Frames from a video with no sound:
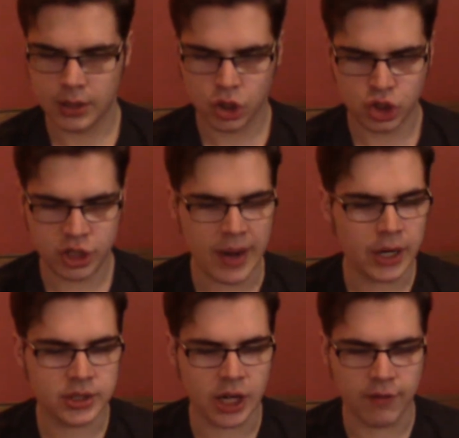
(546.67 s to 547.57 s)
She made
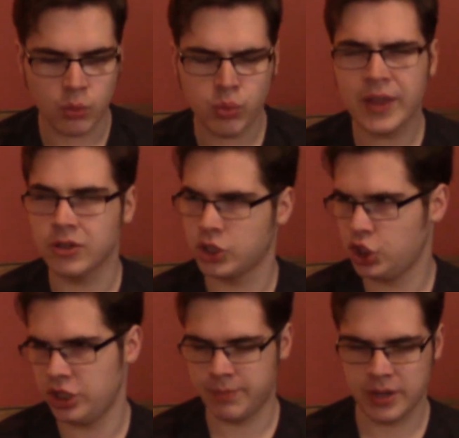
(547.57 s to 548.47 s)
herself rather
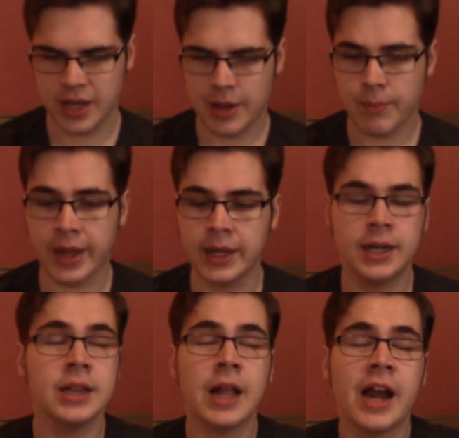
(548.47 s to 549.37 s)
cheap by
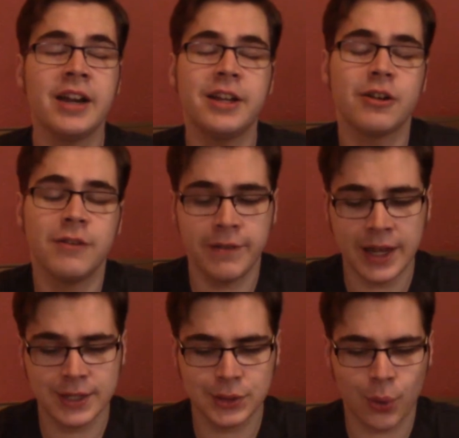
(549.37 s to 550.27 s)
inclining her
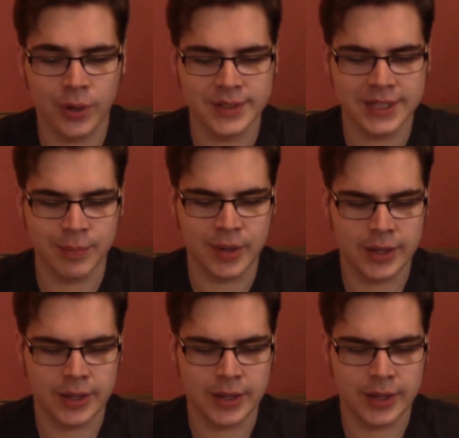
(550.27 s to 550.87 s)
face towards him,